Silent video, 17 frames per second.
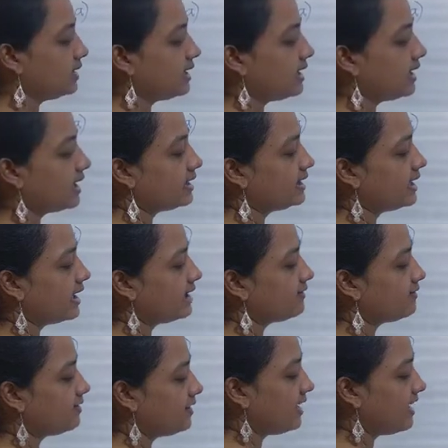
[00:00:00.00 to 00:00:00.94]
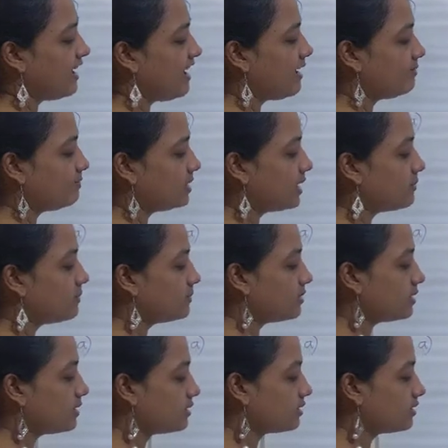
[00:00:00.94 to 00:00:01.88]
Again I have same
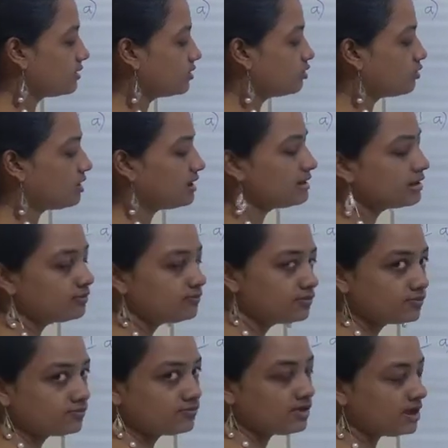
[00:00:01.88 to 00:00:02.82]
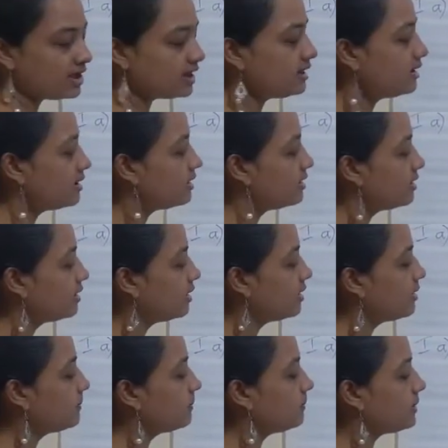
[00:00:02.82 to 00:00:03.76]
numbers. So I'll get 15
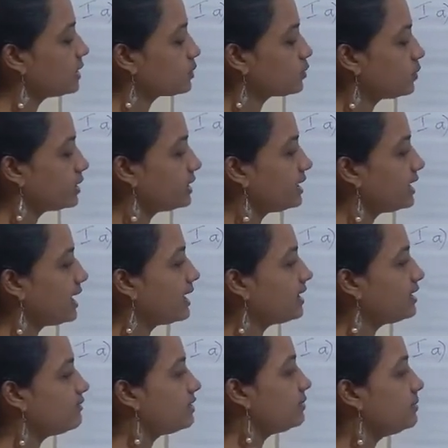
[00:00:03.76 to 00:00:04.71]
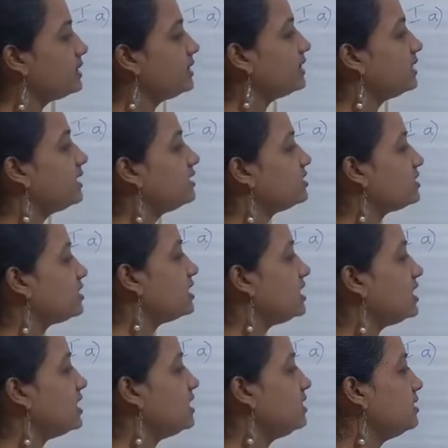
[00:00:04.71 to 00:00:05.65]
plus 1 carry will be
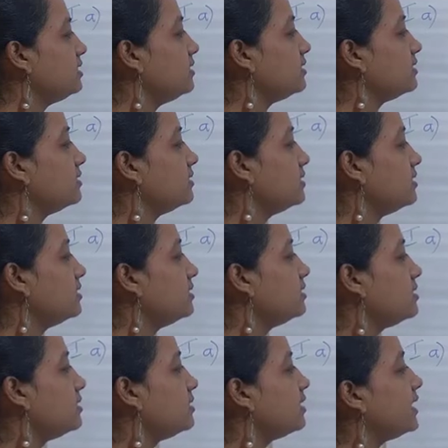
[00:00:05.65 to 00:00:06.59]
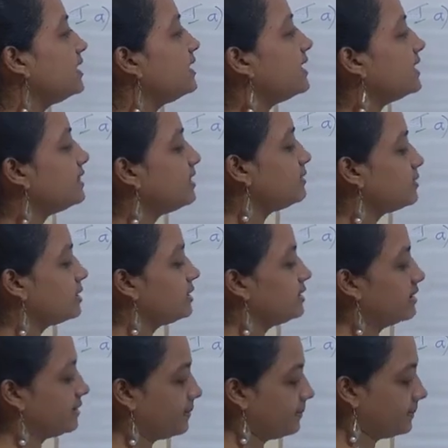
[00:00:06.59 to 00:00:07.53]
16 and decimal
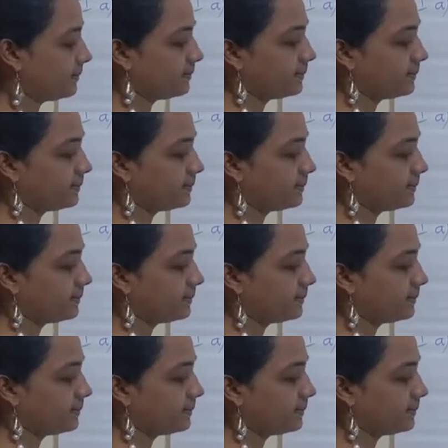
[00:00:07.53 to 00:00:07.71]
here.